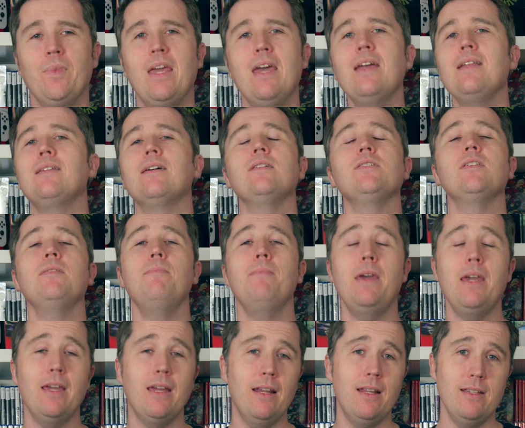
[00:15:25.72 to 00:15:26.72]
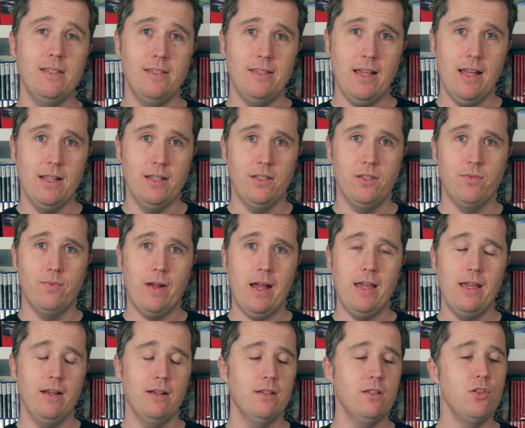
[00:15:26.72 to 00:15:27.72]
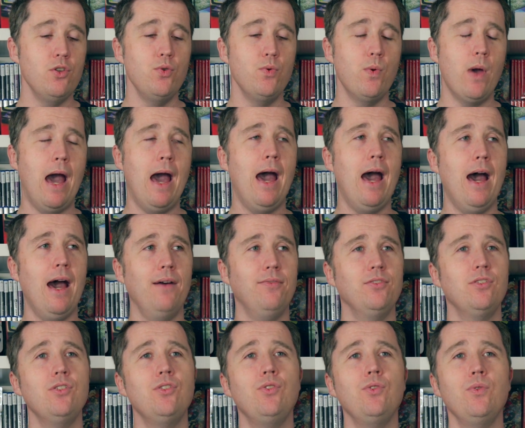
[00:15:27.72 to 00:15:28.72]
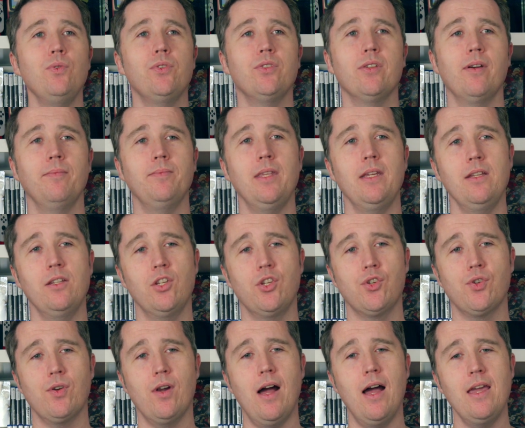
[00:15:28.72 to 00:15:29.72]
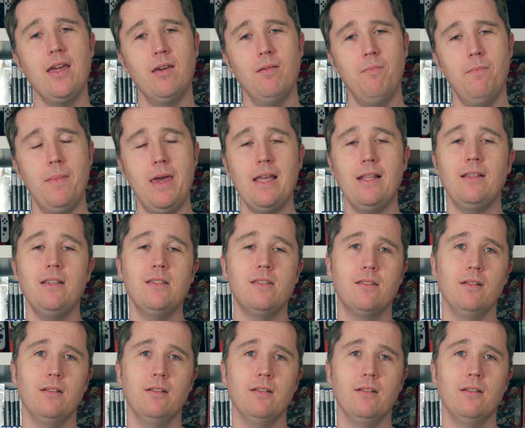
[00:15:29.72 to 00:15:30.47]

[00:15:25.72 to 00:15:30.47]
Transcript: It doesn't make any sense, right? You have to do something to try and make these